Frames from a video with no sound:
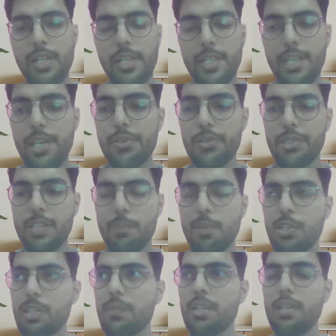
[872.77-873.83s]
right, the insurance
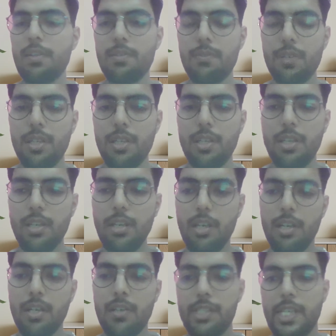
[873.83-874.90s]
application we
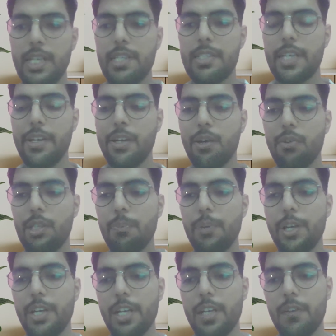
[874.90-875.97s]
that send out the
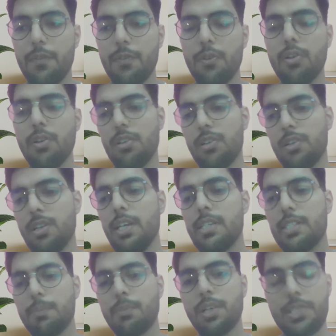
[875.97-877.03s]
PDF or
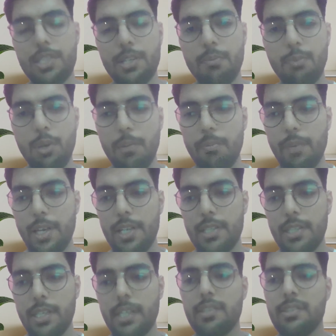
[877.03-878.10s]
some custom
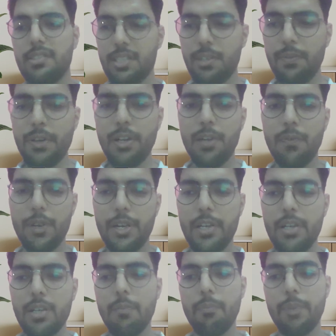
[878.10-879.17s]
mails and different
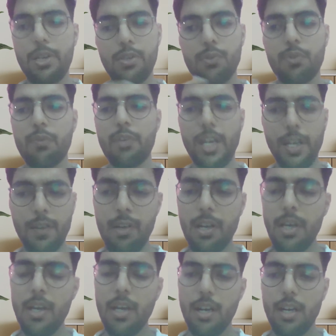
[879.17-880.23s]
batch jobs we have.
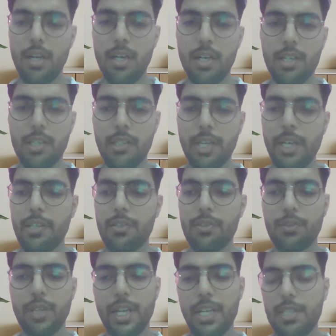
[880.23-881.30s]
Right.
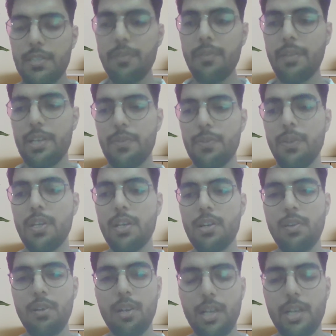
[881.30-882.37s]
So that's we
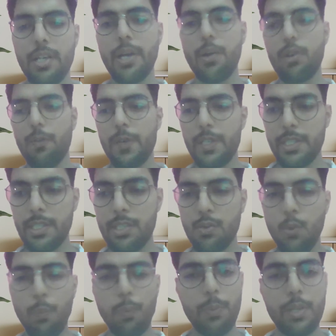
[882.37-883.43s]
run on a regular basis
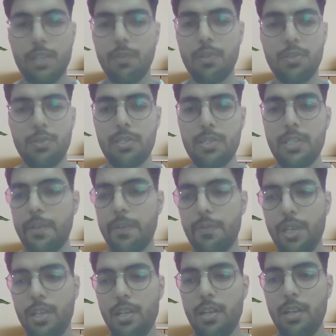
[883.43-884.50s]
to optimize our resources. That
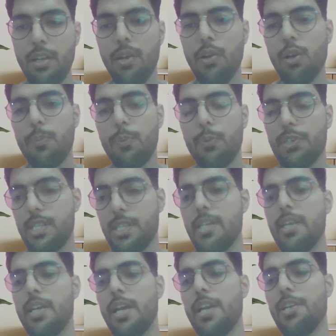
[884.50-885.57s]
we not provision
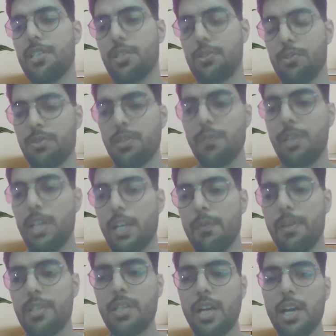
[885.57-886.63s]
any additional sources. We
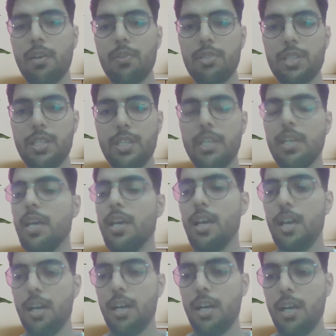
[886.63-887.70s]
leverage Argo CD
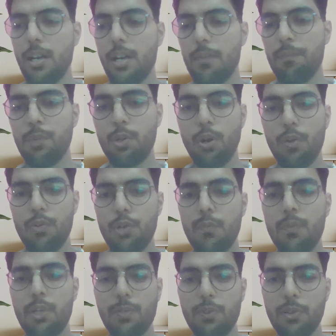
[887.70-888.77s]
cron
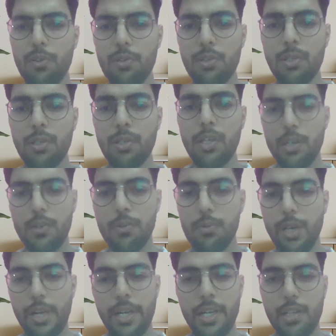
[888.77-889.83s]
job workflow
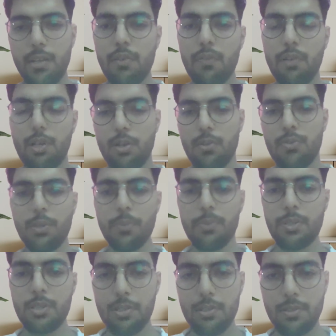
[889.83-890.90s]
to handle the overall cron
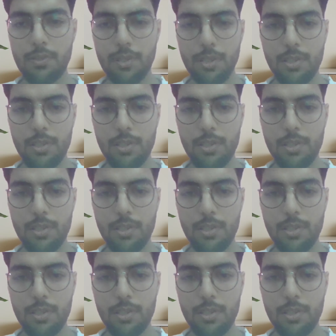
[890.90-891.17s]
jobs.